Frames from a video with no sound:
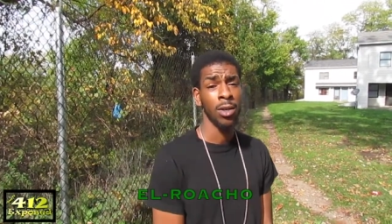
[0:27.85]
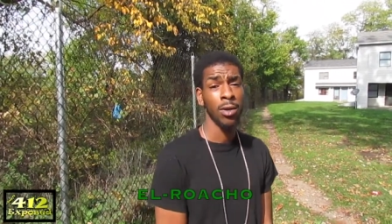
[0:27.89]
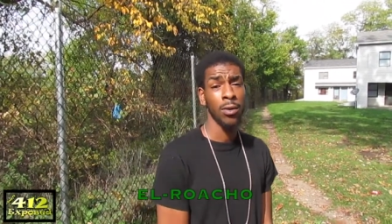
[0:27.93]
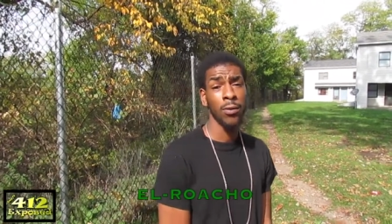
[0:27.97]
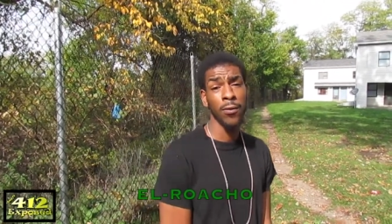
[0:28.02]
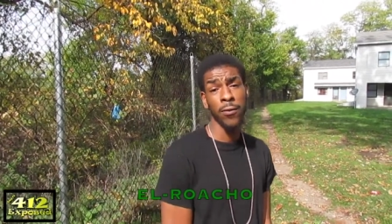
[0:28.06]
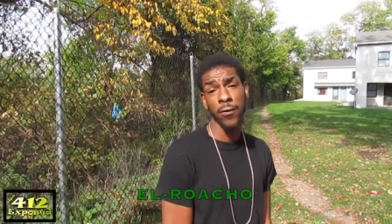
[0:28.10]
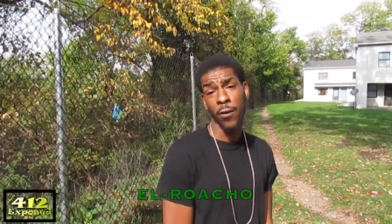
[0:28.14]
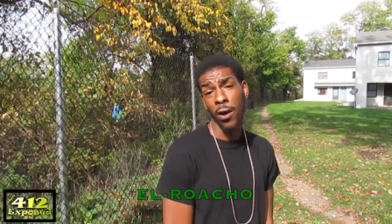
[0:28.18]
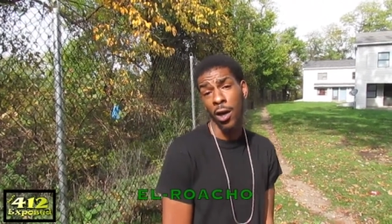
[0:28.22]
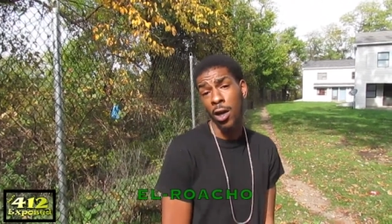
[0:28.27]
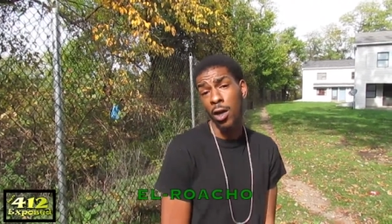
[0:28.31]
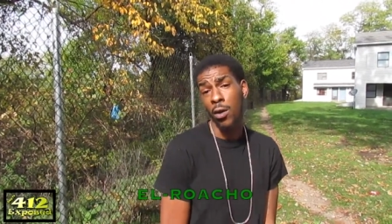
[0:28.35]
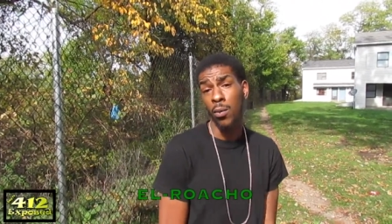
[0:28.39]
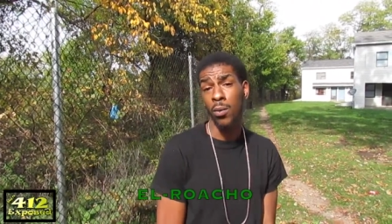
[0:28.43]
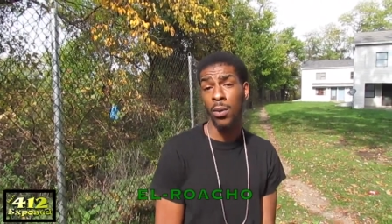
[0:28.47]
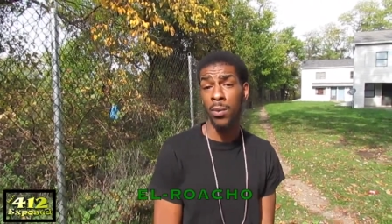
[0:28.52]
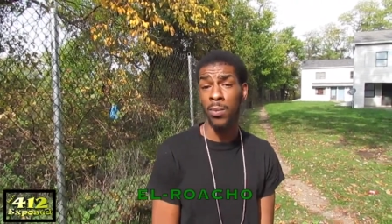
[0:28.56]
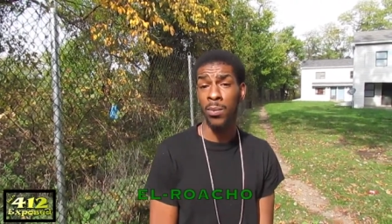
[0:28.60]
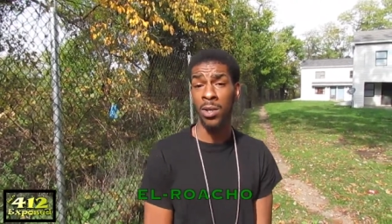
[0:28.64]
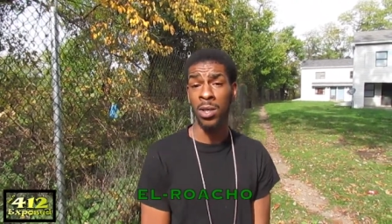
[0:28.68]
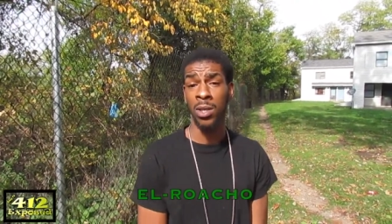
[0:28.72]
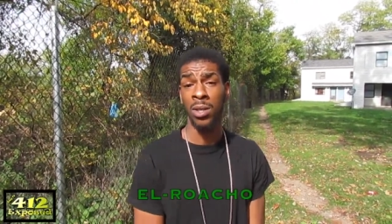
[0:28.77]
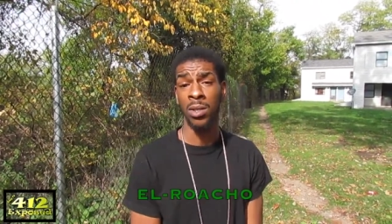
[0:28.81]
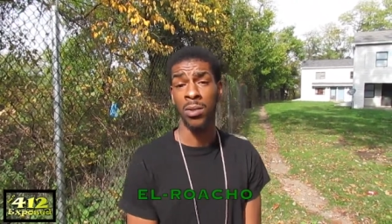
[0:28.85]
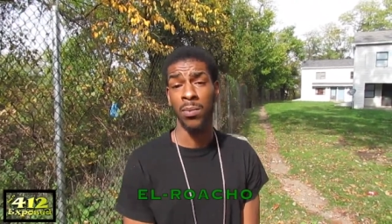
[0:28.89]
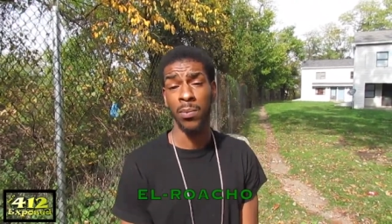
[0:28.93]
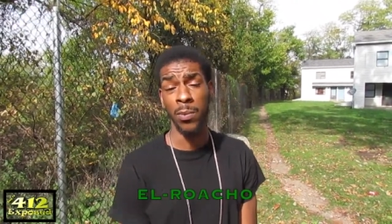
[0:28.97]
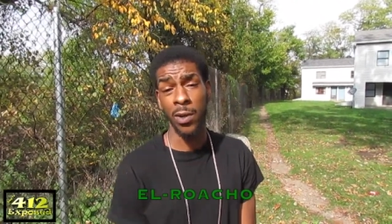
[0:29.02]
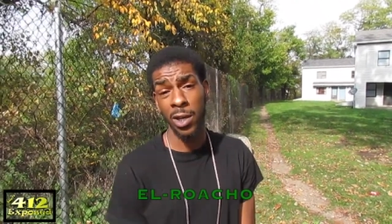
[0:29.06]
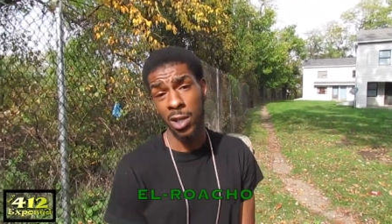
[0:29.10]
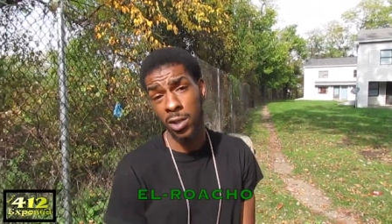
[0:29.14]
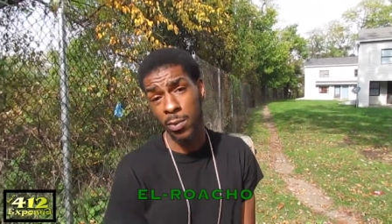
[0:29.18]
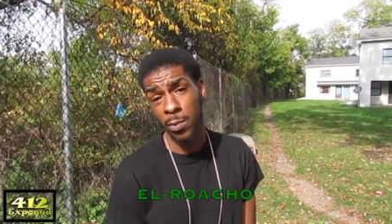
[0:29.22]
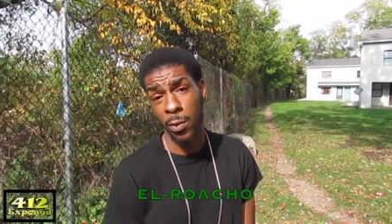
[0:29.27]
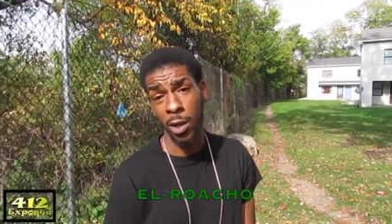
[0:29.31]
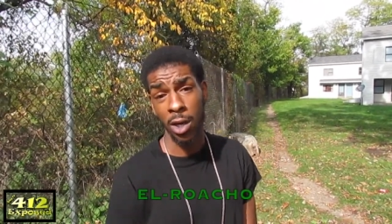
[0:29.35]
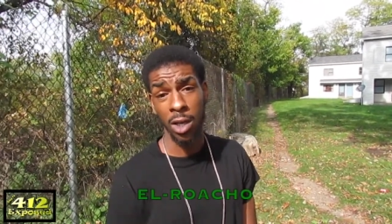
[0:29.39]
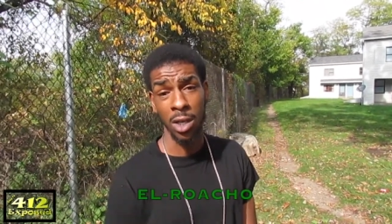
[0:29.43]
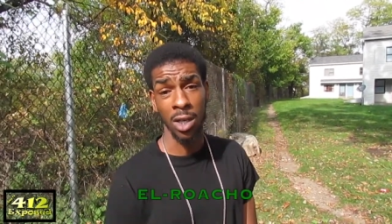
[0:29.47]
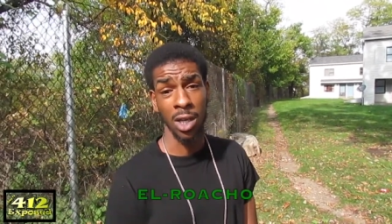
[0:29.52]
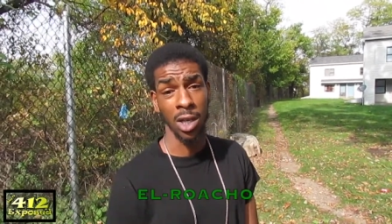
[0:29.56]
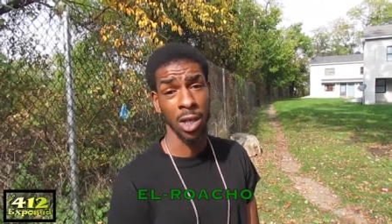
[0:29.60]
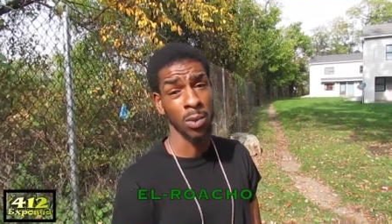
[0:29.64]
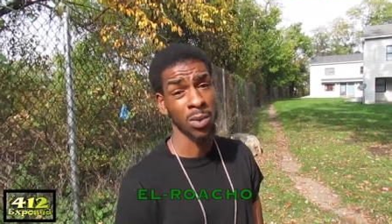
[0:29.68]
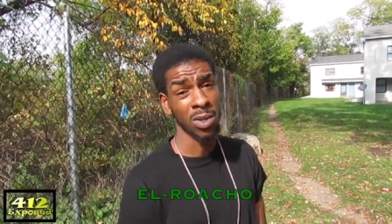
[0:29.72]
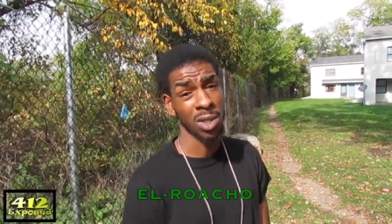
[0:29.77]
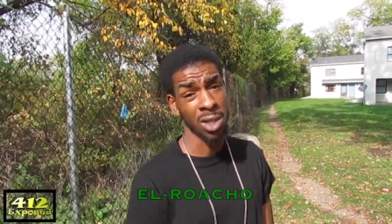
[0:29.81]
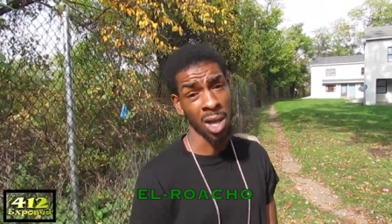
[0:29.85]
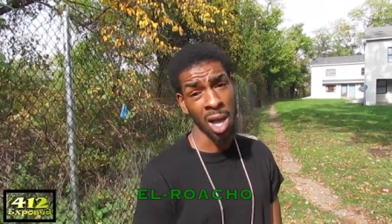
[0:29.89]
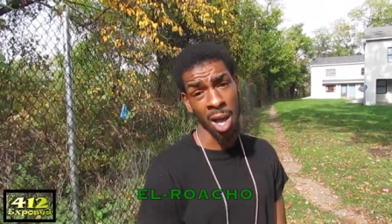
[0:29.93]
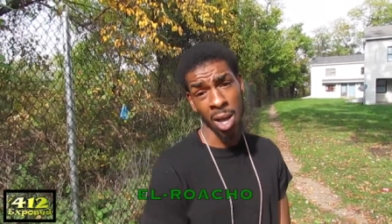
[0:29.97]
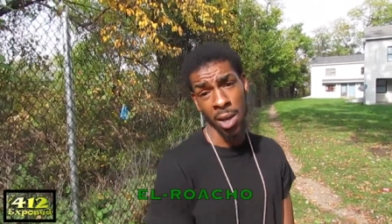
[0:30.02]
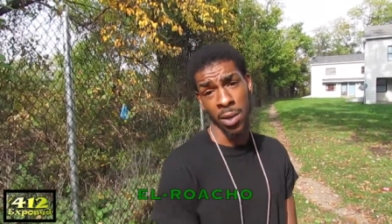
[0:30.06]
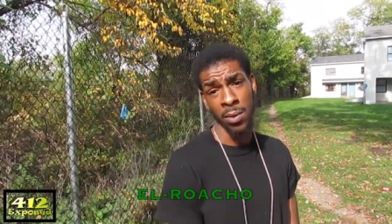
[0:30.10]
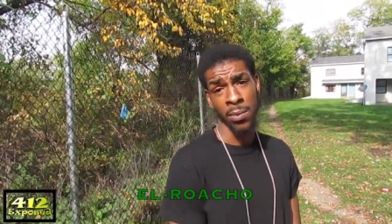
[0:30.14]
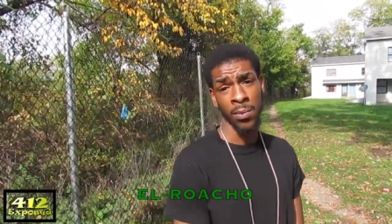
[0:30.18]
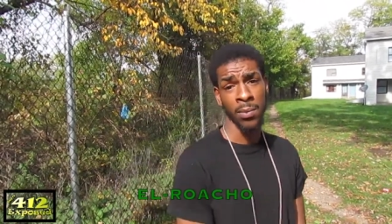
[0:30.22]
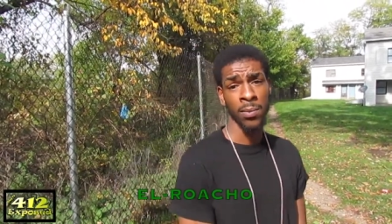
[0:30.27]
who fucking with me. Pittsburgh nigga, what's up?